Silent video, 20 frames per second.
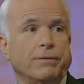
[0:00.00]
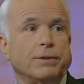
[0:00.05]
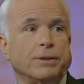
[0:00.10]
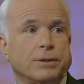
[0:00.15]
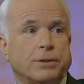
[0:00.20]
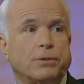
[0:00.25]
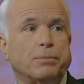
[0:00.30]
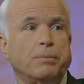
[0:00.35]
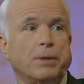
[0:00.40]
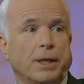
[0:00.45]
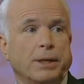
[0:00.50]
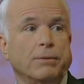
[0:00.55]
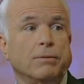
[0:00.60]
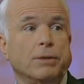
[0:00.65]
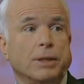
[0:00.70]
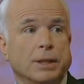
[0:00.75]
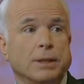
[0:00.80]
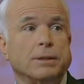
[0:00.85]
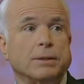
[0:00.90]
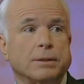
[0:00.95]
favorites, by
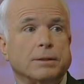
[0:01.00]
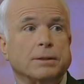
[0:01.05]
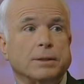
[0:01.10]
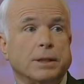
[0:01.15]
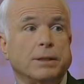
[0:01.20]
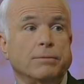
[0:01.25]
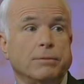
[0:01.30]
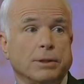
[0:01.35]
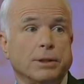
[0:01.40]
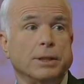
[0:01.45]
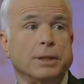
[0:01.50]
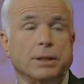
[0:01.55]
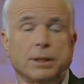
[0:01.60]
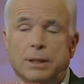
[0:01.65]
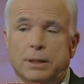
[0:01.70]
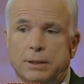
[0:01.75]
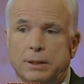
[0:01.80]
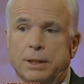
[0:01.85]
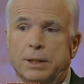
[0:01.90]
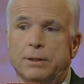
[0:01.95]
the way. They really
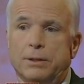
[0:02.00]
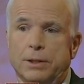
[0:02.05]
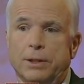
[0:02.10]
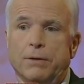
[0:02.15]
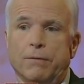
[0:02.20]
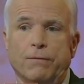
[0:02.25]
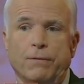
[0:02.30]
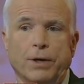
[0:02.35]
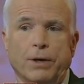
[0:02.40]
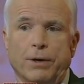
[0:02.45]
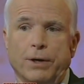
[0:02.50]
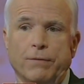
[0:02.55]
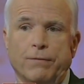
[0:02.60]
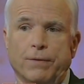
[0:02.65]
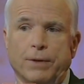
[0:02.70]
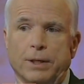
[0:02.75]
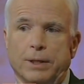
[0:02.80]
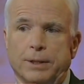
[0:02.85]
are. They're very